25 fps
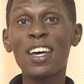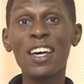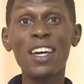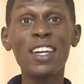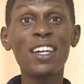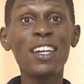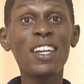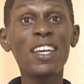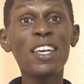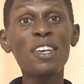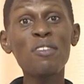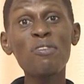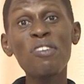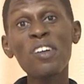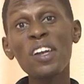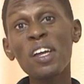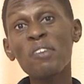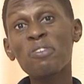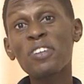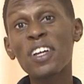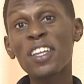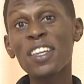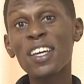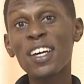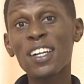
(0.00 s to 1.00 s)
And even
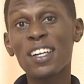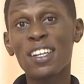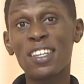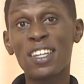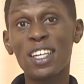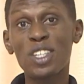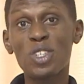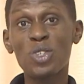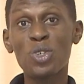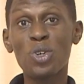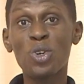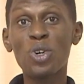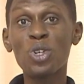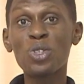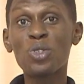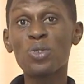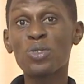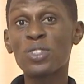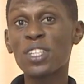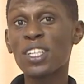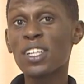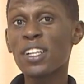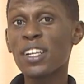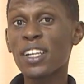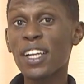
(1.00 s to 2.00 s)
after that, that you go to
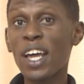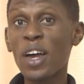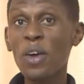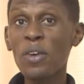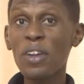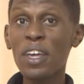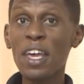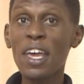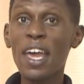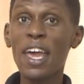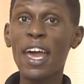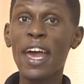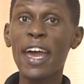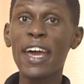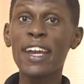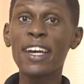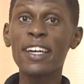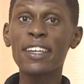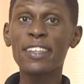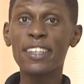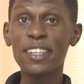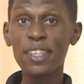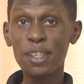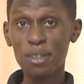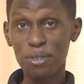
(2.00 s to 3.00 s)
settle down
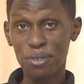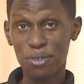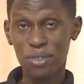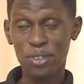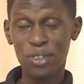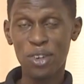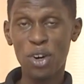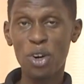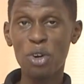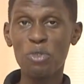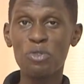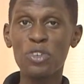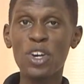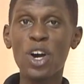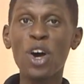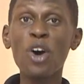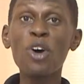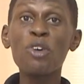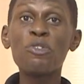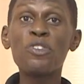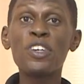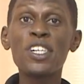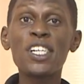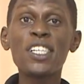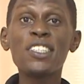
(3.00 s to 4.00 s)
and give of your
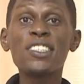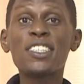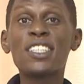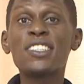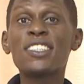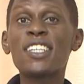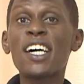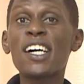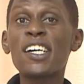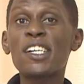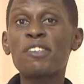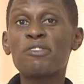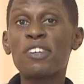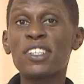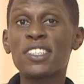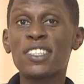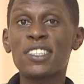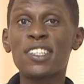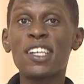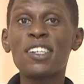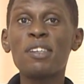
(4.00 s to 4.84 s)
offerings and sacrifices.